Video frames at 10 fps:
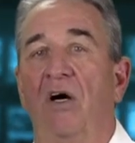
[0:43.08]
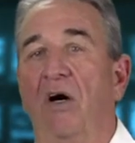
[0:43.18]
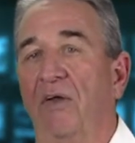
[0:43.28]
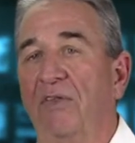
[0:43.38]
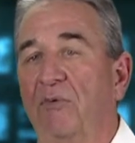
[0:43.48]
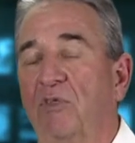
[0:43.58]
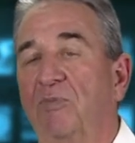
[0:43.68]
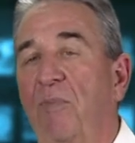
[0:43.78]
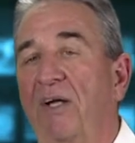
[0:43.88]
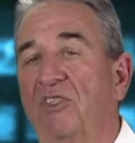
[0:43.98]
on the
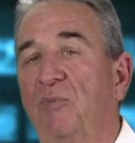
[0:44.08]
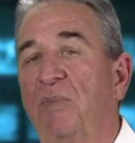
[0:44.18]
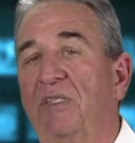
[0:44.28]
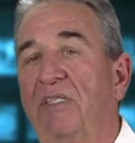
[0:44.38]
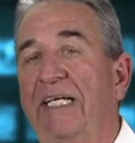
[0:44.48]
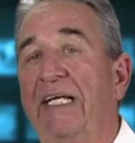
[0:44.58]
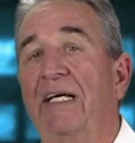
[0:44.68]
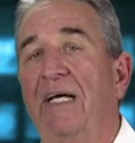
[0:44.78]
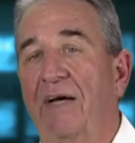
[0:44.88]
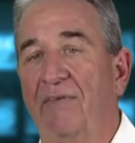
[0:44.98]
responsibility
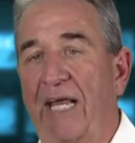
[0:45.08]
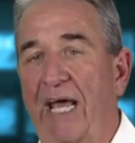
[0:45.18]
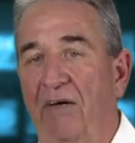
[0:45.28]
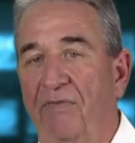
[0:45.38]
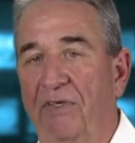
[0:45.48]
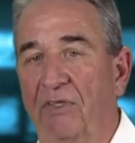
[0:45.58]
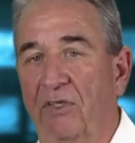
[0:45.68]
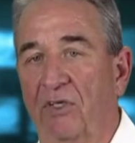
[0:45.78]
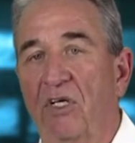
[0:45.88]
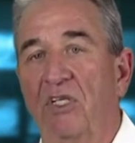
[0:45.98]
of an
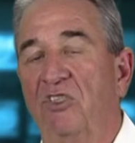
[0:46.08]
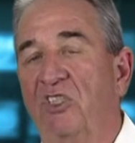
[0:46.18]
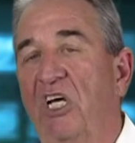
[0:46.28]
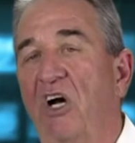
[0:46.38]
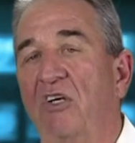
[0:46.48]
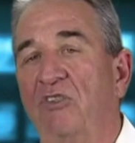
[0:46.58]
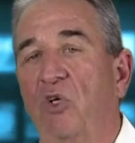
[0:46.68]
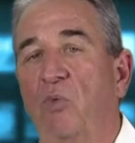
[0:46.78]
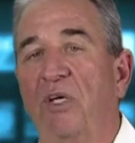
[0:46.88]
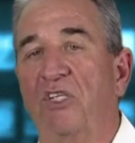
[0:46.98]
outfielder. She
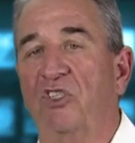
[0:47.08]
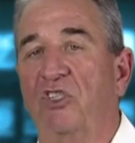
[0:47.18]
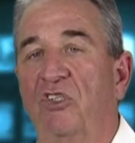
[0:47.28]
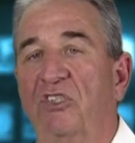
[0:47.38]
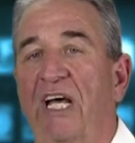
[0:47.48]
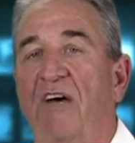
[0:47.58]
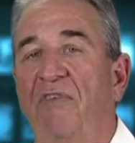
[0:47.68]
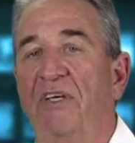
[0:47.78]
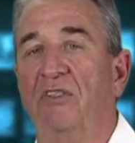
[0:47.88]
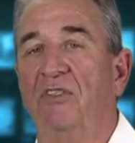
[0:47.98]
also reassures
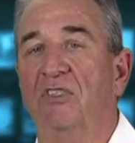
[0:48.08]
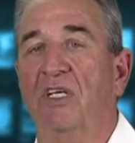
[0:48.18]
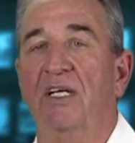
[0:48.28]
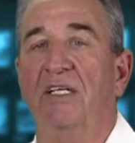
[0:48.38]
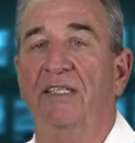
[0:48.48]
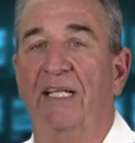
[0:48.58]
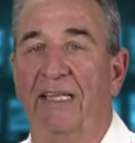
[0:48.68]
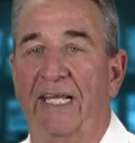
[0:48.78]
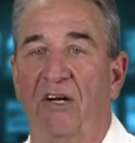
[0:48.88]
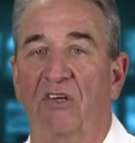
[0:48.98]
outfielders
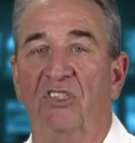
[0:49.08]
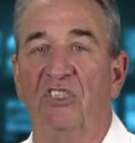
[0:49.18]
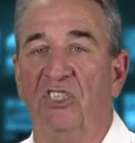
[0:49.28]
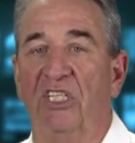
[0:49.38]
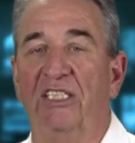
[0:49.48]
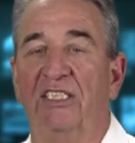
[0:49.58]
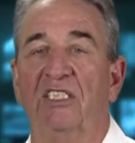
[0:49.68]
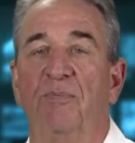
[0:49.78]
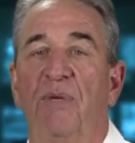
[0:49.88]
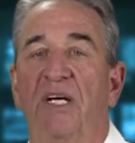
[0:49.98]
that they are just
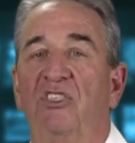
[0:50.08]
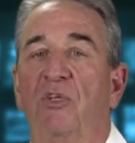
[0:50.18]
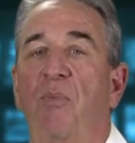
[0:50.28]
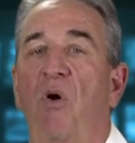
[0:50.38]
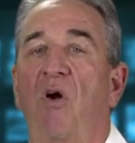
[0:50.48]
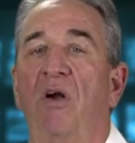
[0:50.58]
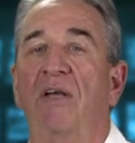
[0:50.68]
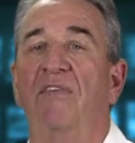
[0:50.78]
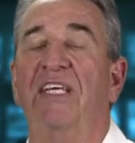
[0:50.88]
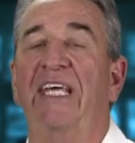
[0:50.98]
as much a part
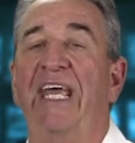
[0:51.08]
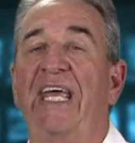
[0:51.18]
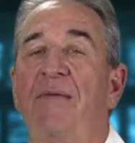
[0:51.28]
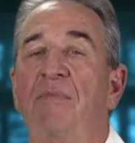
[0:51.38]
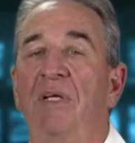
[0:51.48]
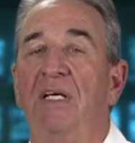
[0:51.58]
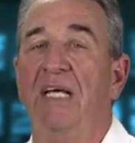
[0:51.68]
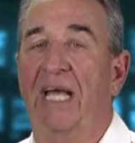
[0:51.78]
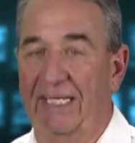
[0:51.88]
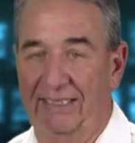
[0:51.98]
of the game
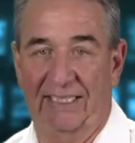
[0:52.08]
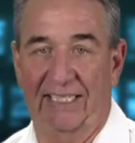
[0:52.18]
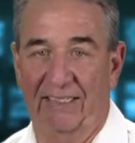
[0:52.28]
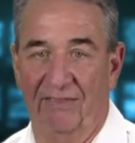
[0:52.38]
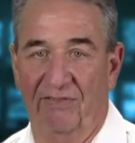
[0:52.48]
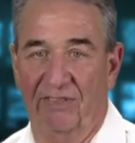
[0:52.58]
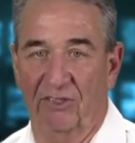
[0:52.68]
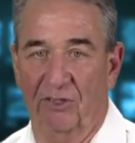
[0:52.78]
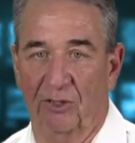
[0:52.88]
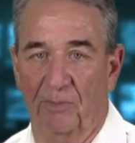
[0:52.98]
as an
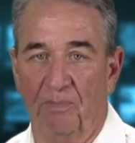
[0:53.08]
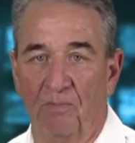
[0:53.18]
infielder.